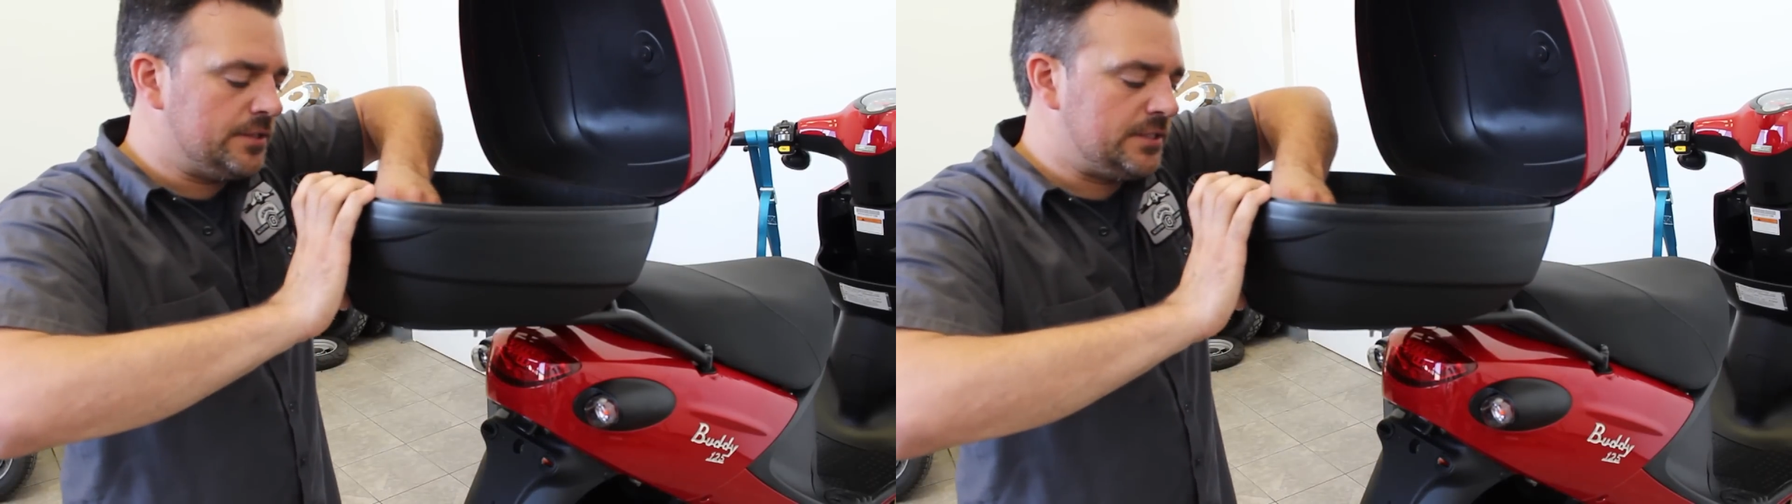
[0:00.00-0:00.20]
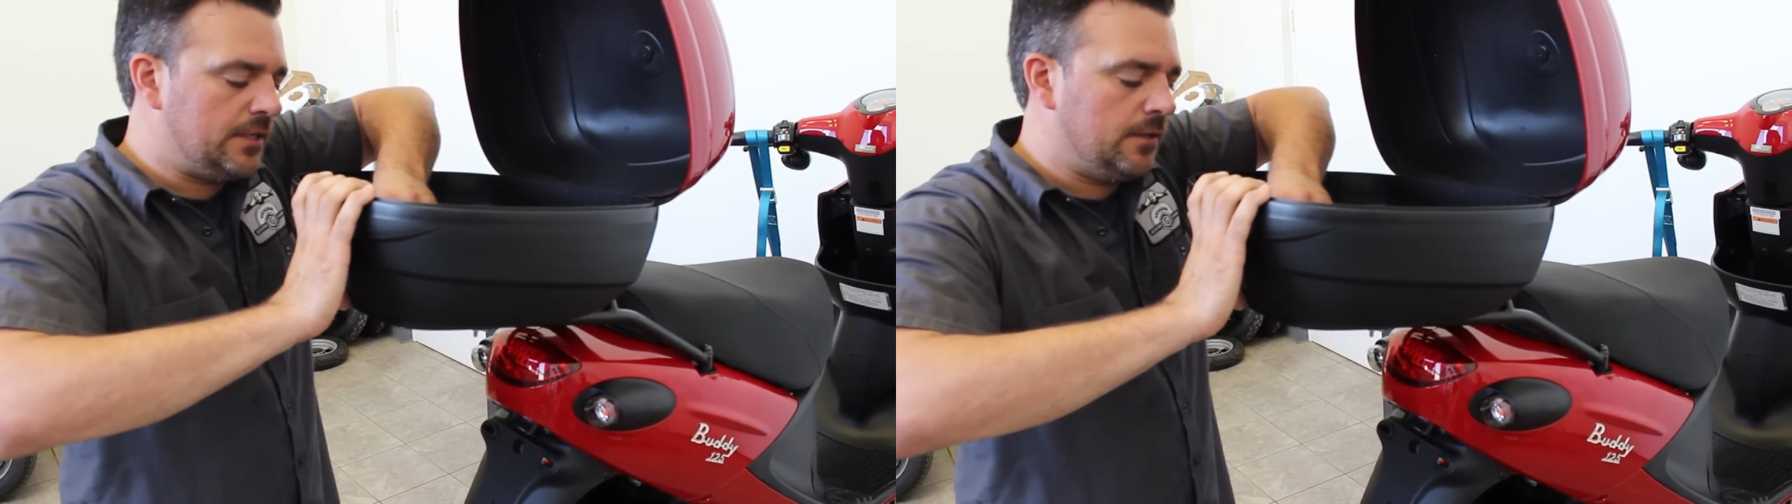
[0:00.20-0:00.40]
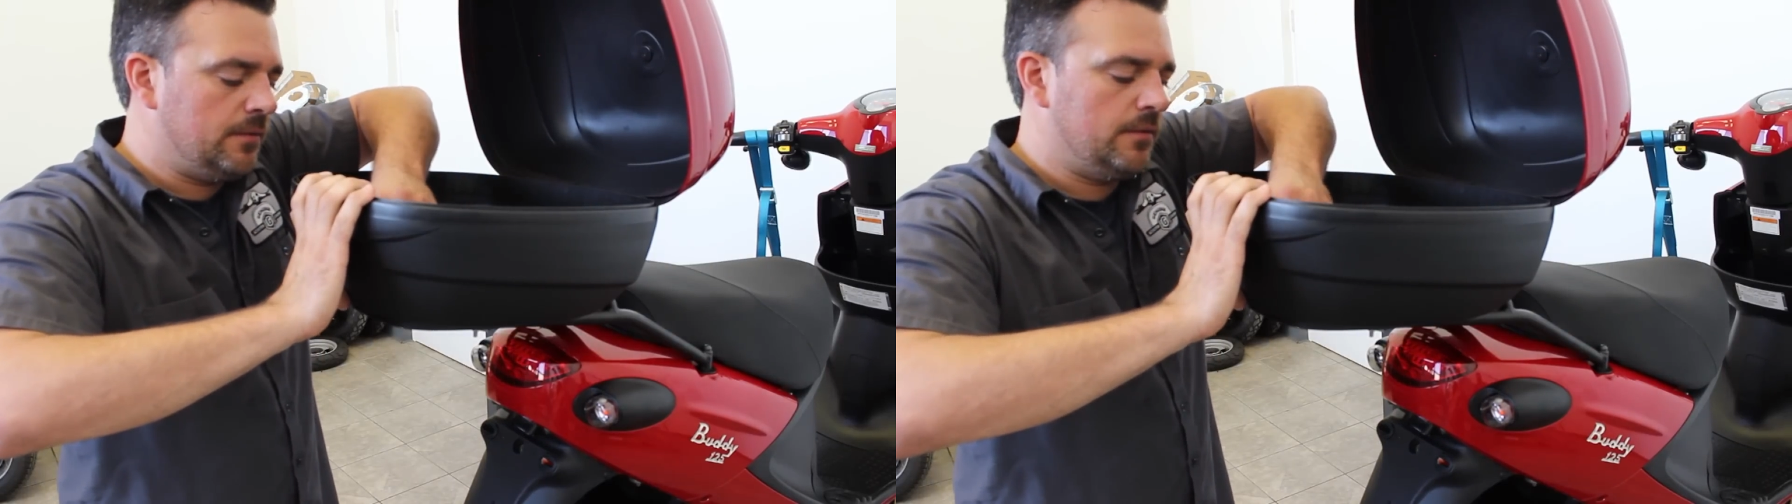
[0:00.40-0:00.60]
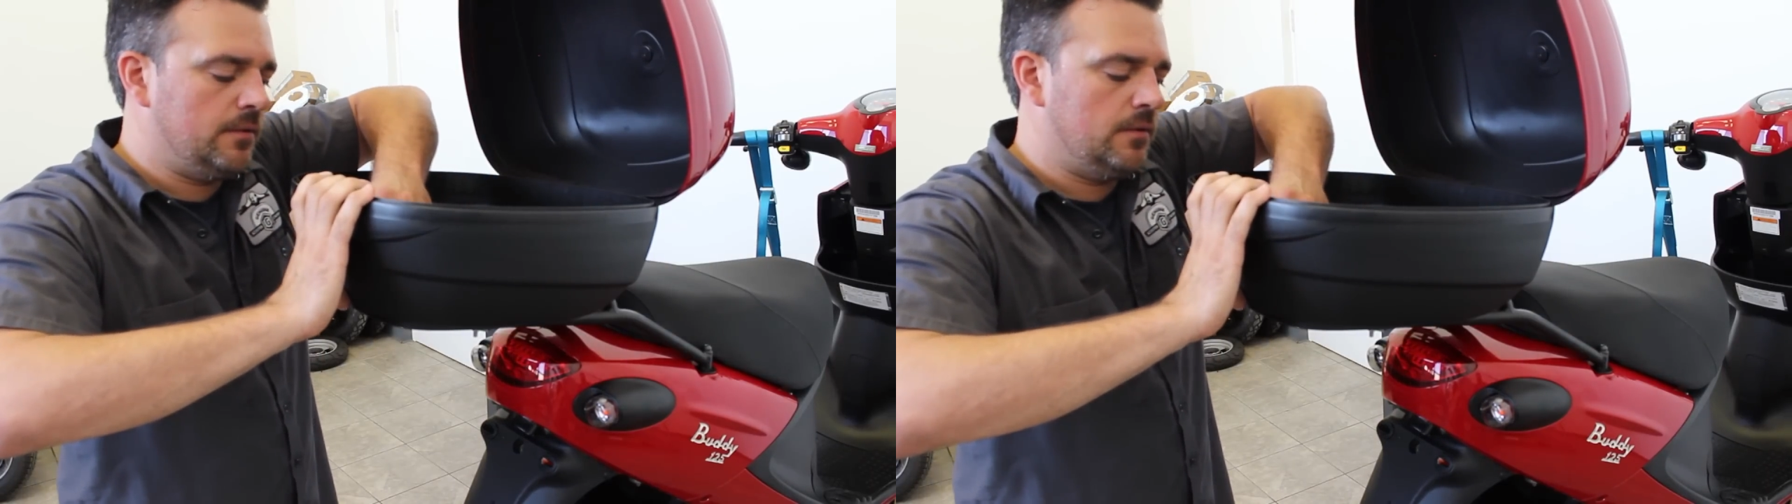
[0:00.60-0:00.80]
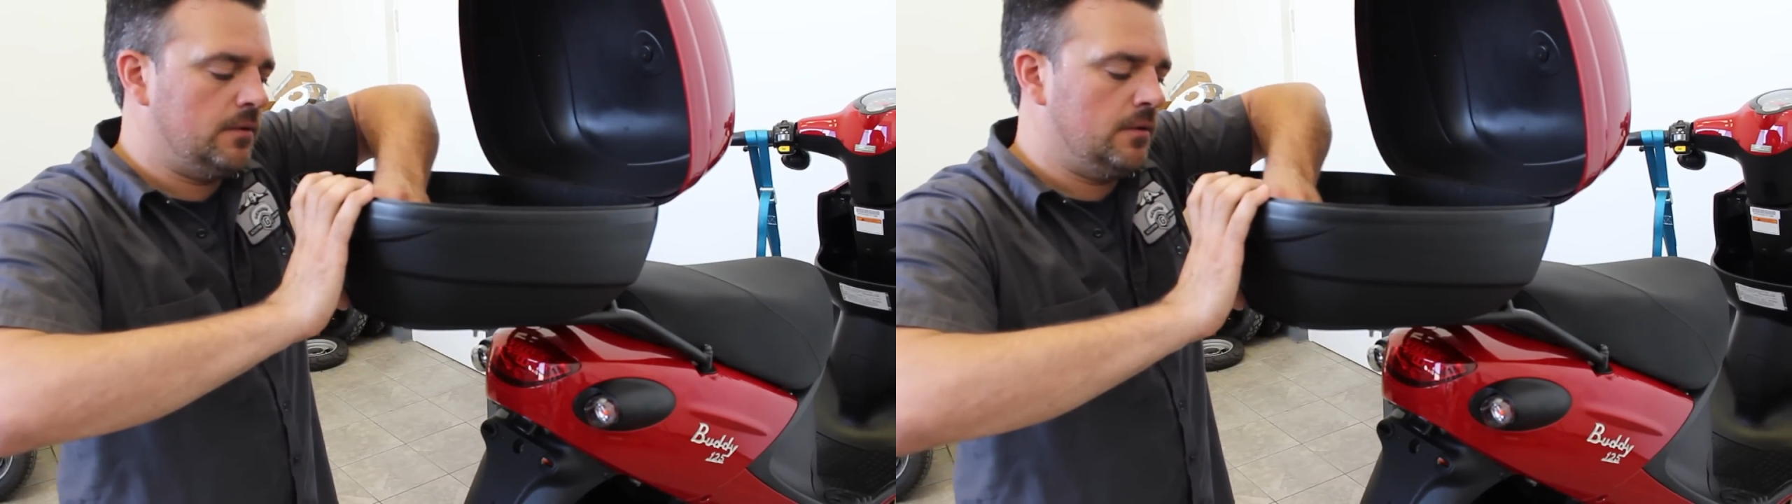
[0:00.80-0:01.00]
center,
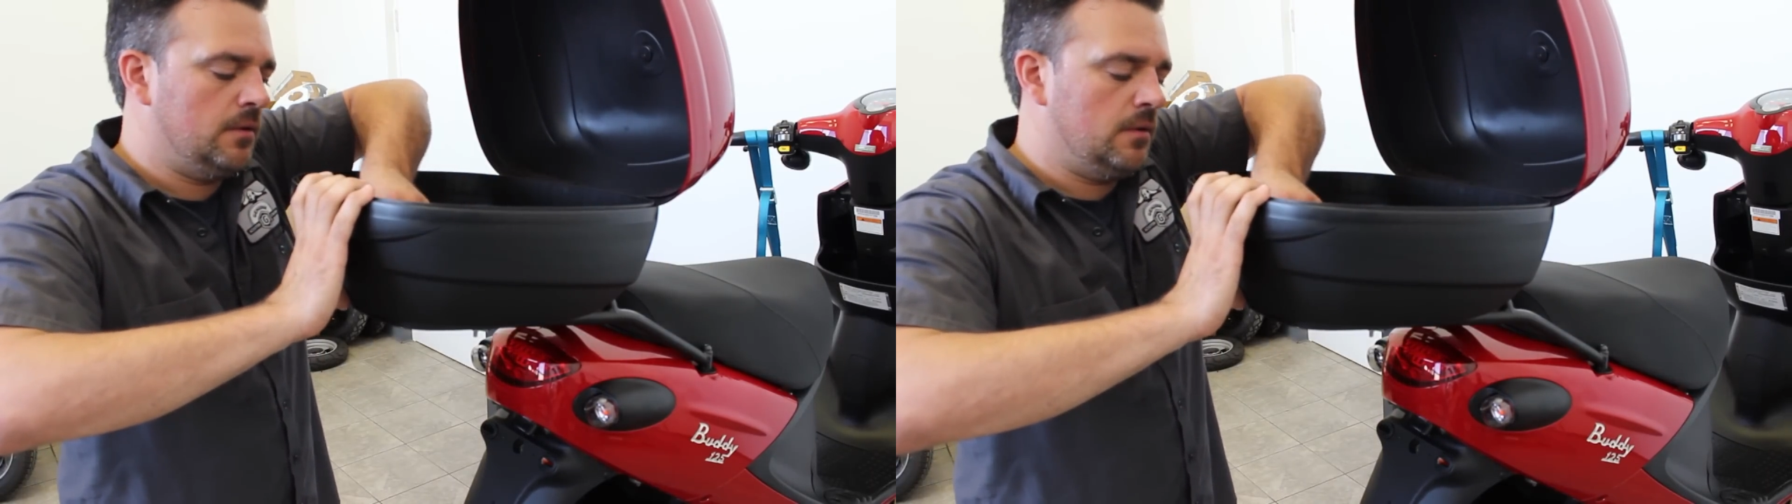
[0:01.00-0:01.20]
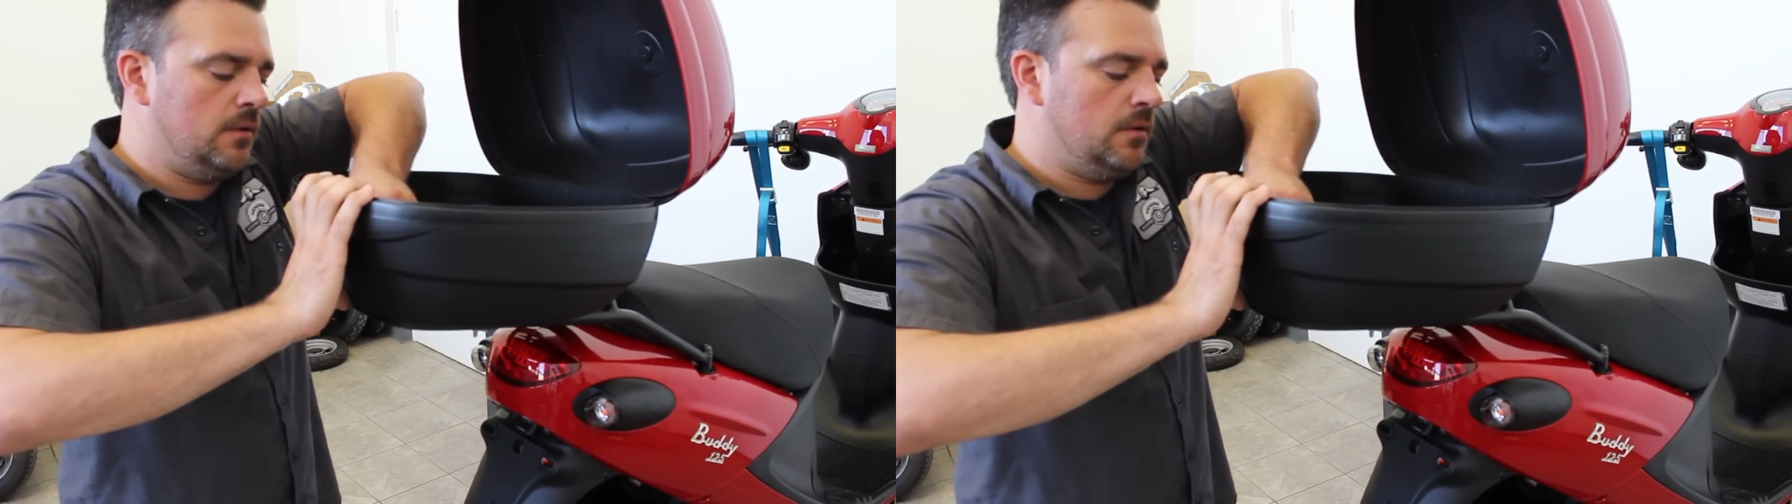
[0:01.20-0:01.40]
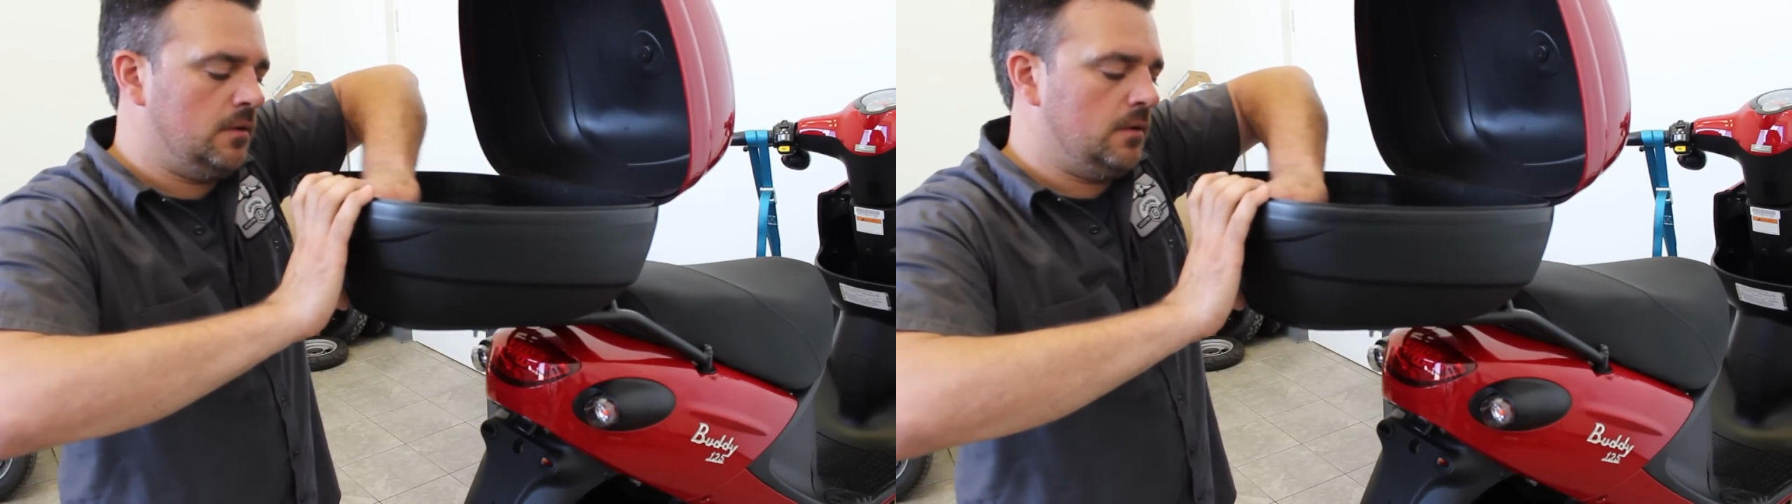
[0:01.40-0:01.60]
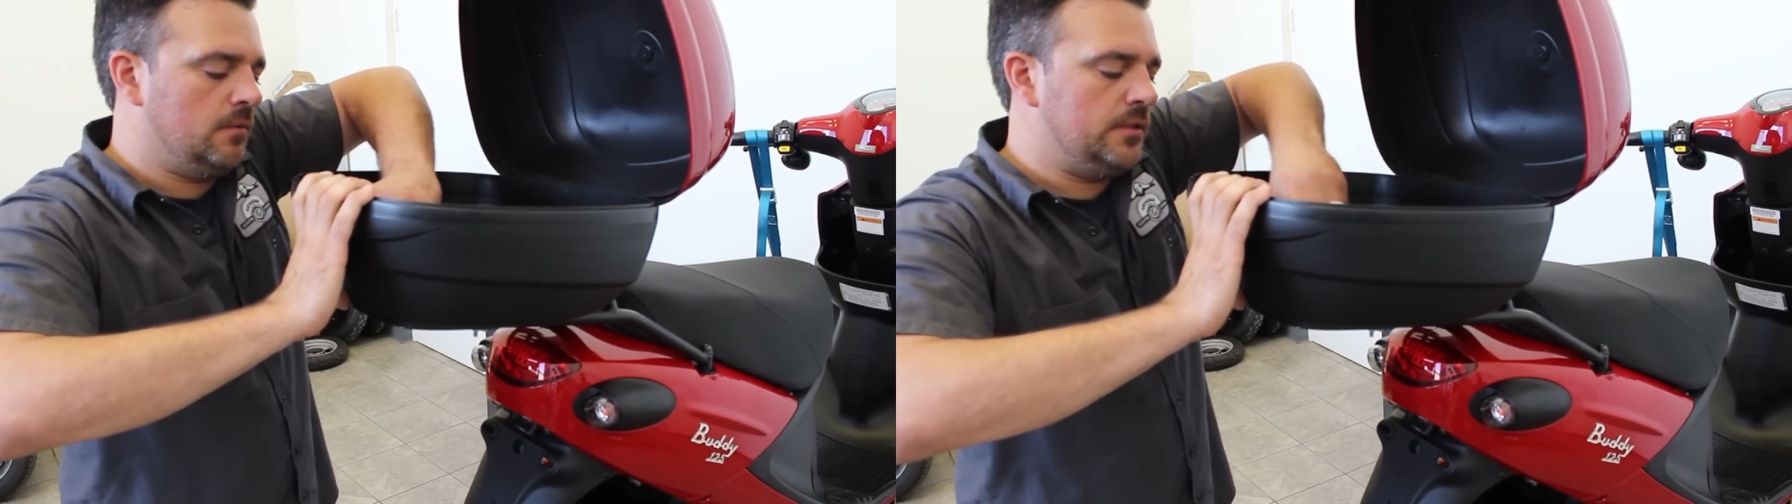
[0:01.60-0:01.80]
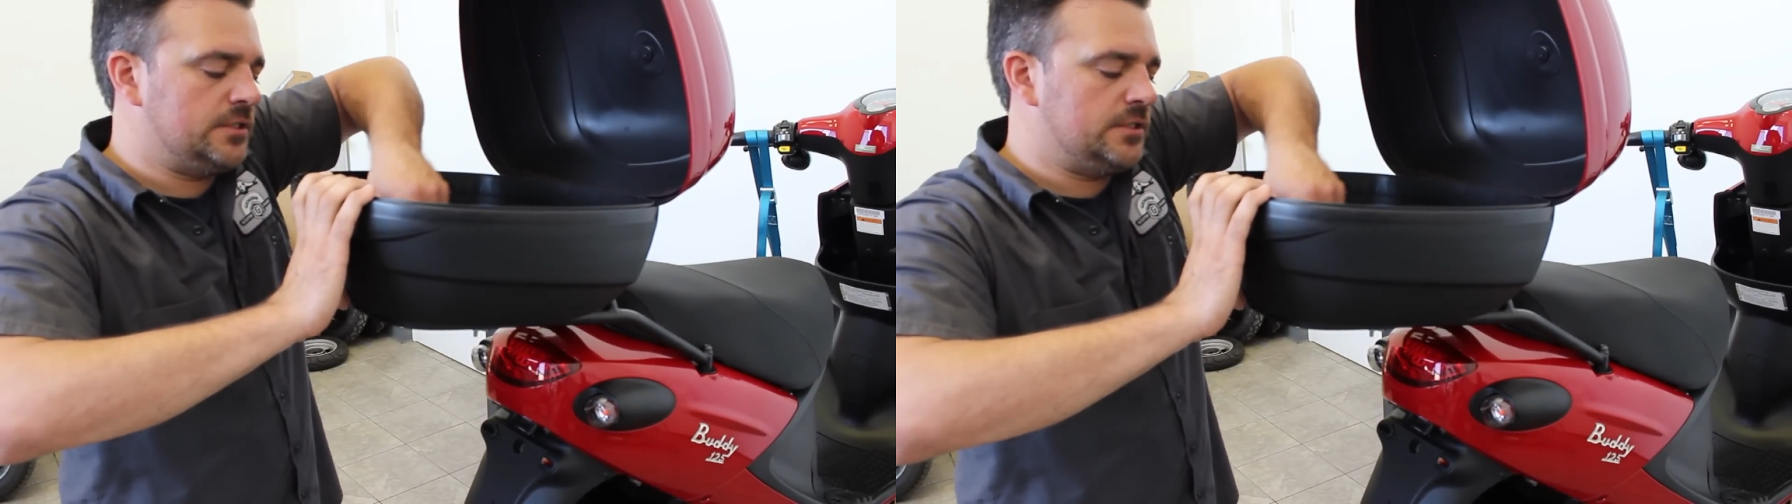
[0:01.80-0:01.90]
we